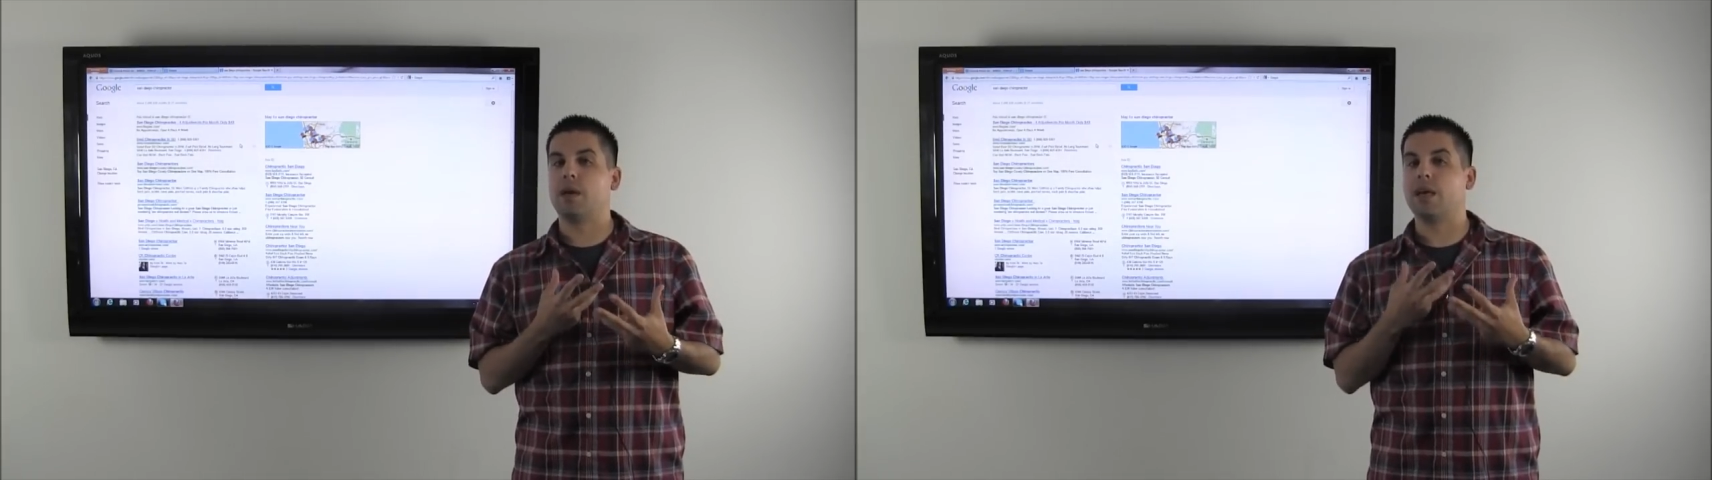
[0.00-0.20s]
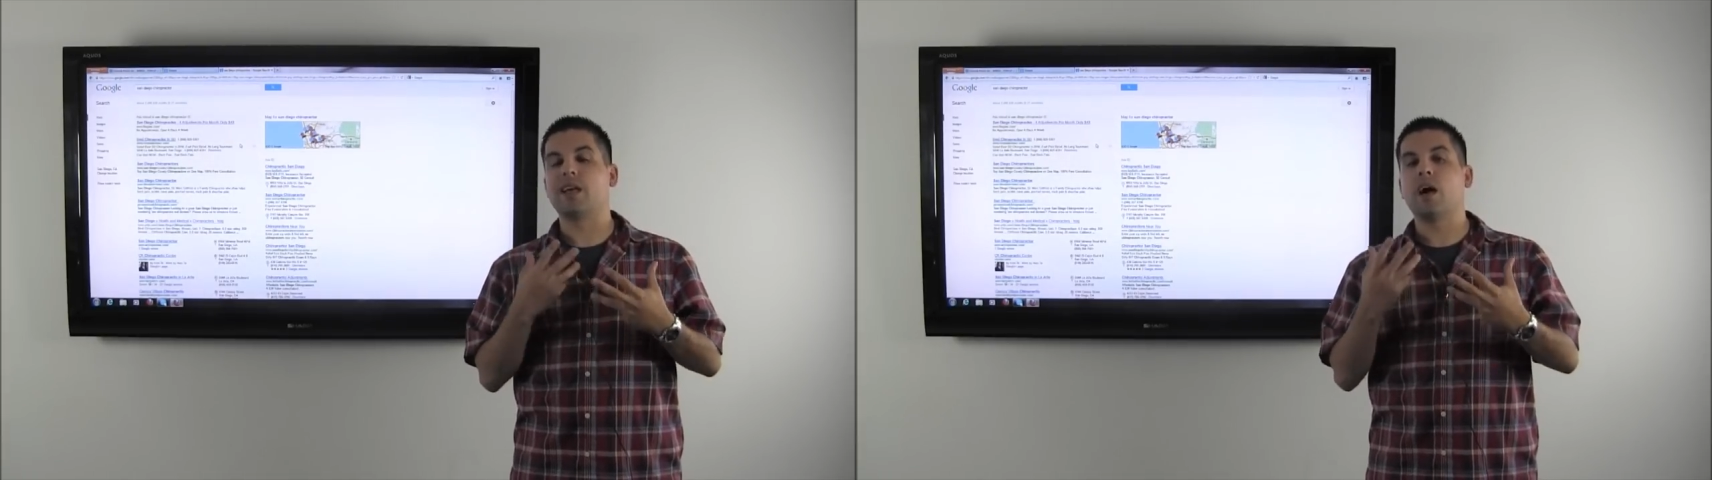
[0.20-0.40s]

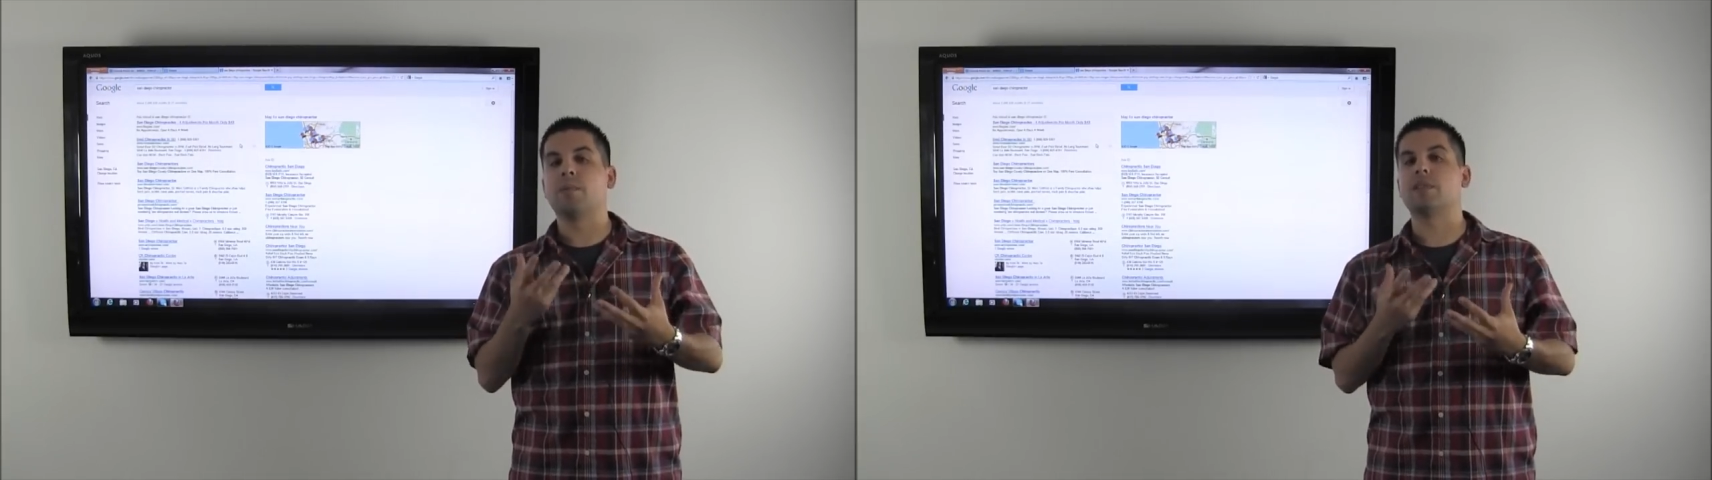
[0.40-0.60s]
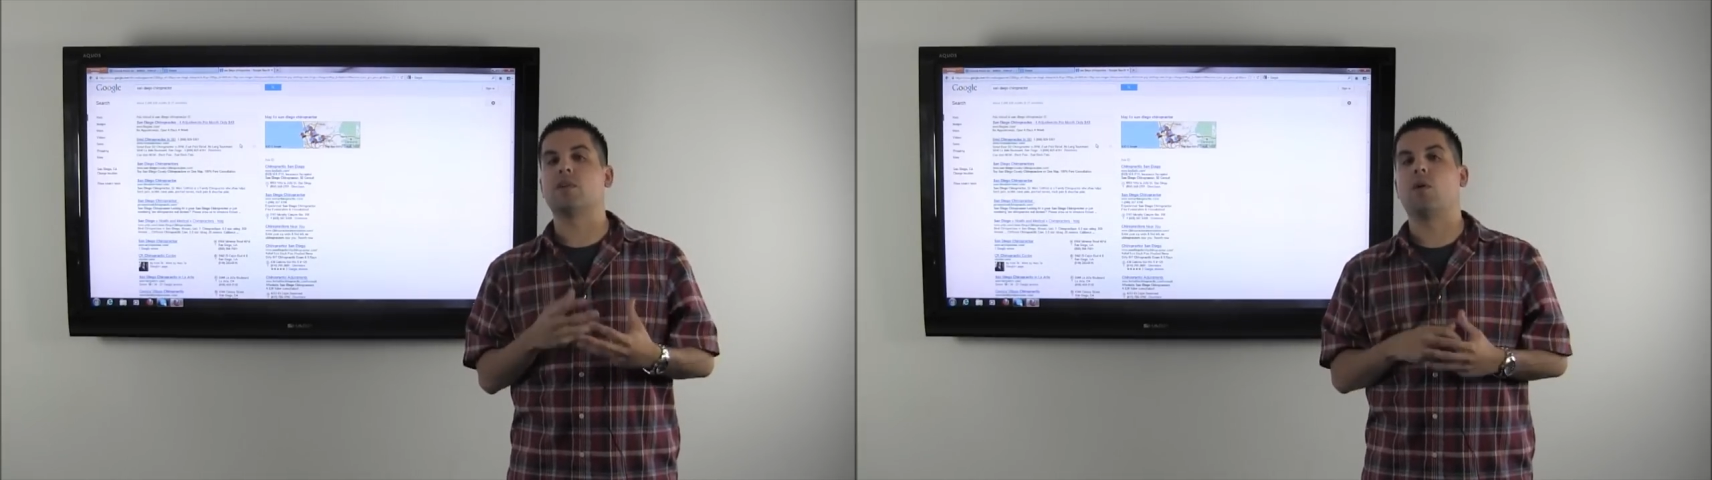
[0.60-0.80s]

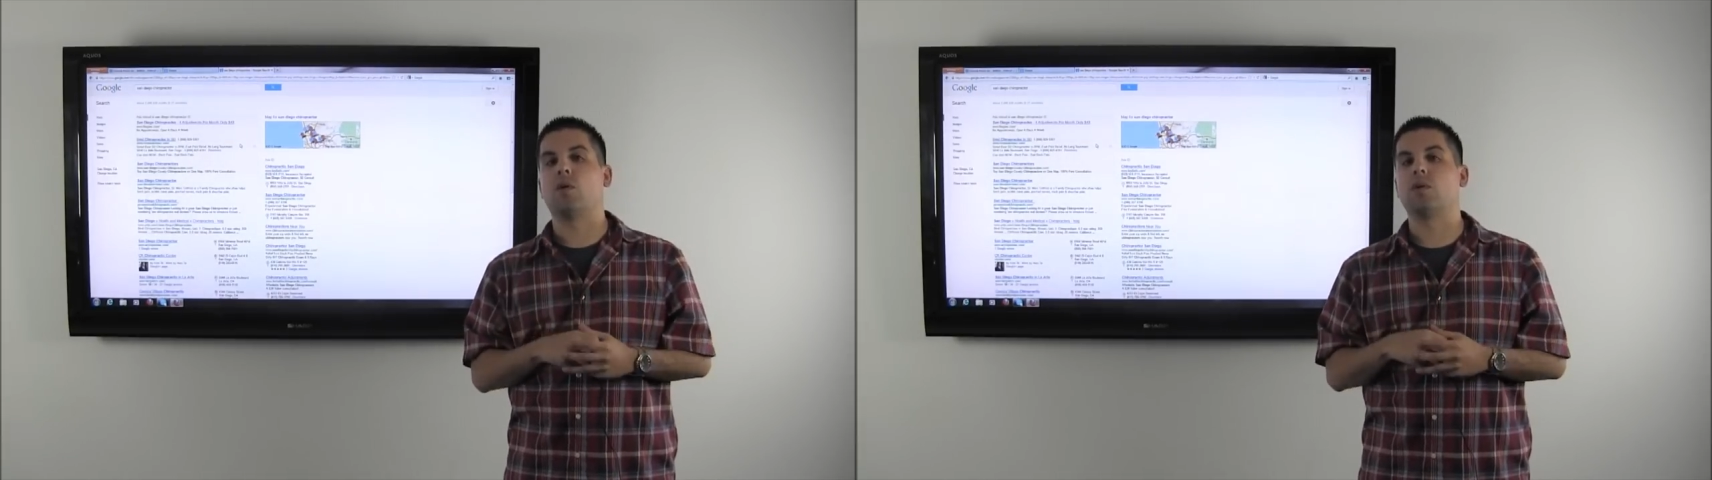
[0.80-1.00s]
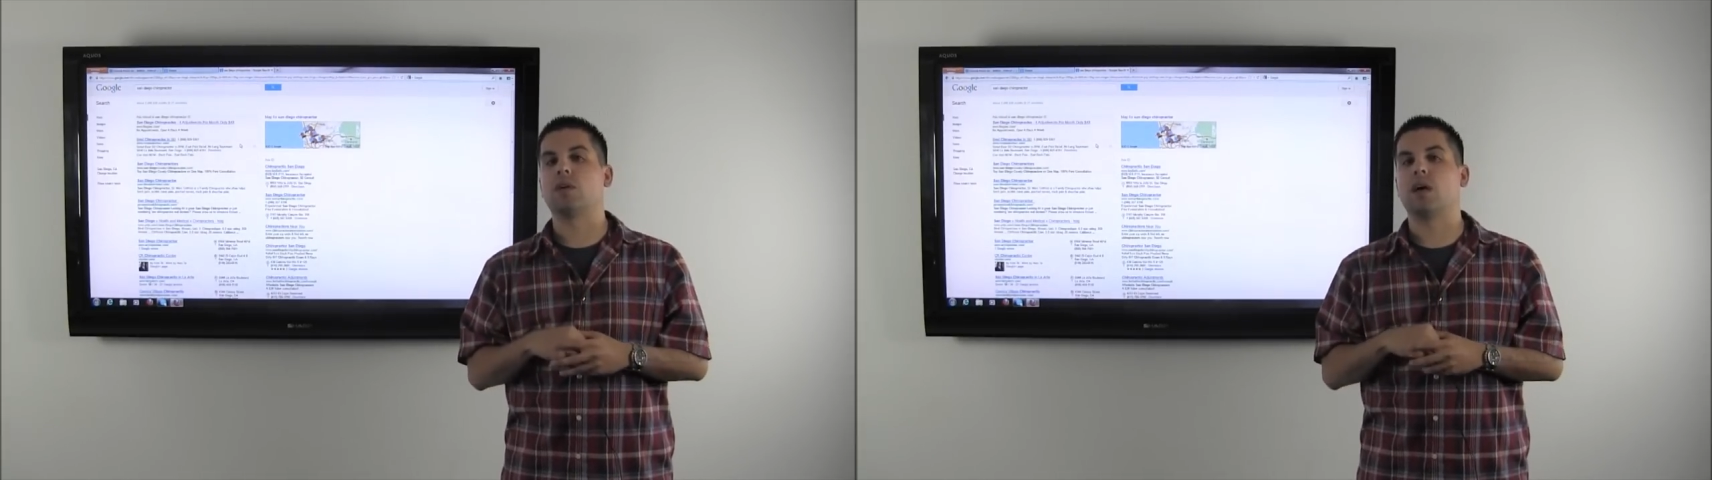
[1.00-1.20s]
encompass a
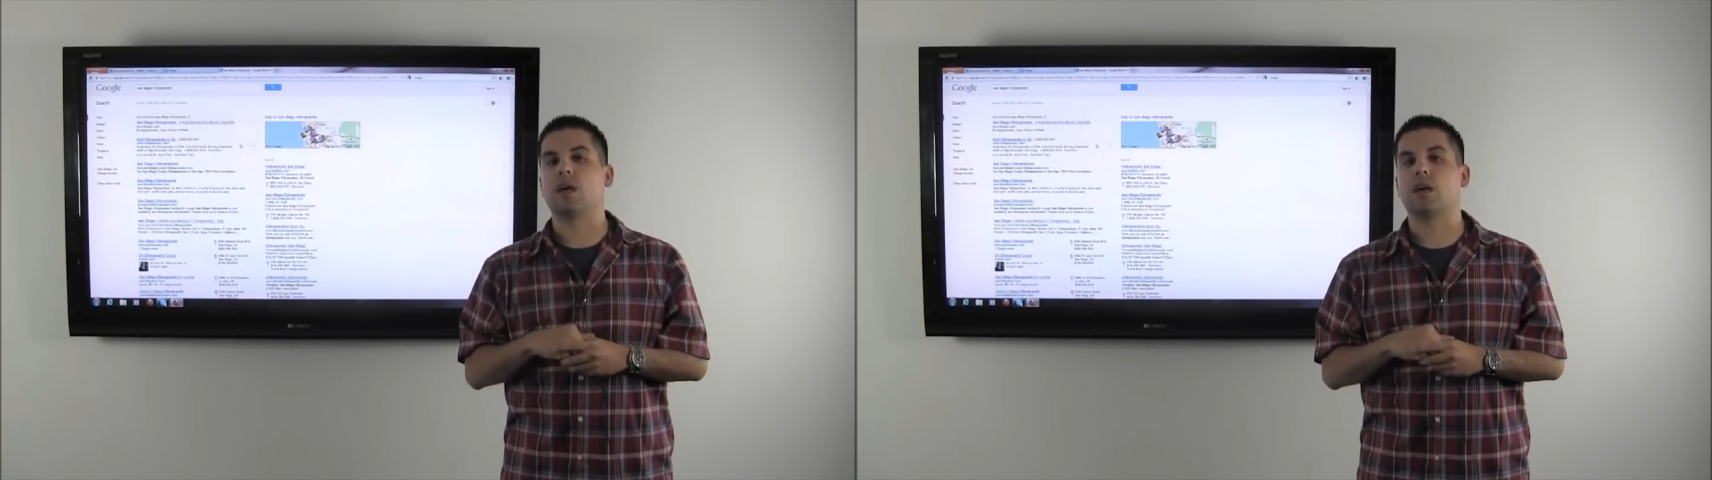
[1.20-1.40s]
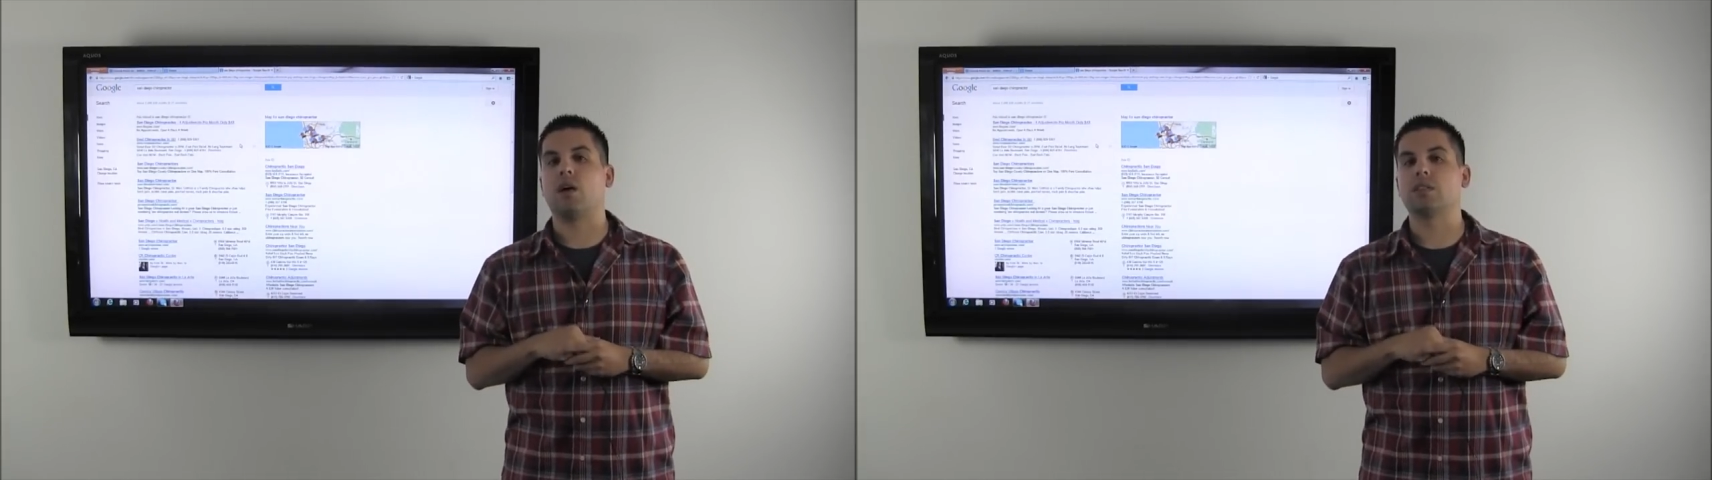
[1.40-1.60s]
whole
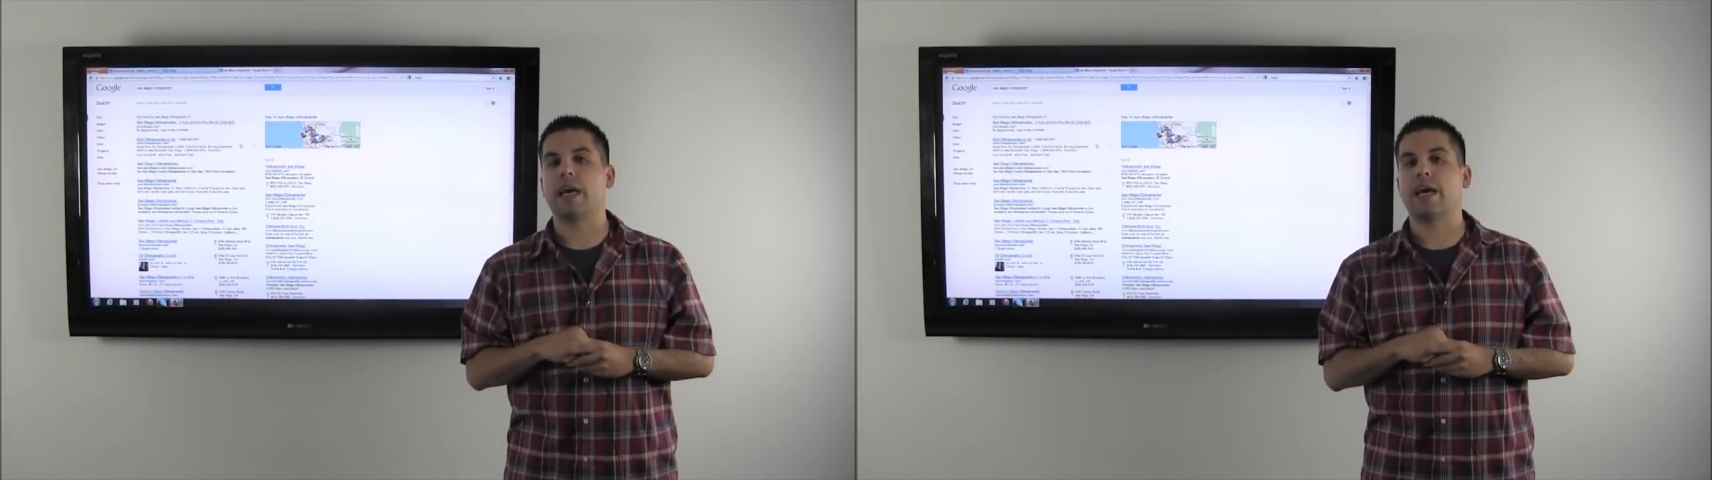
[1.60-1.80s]
call to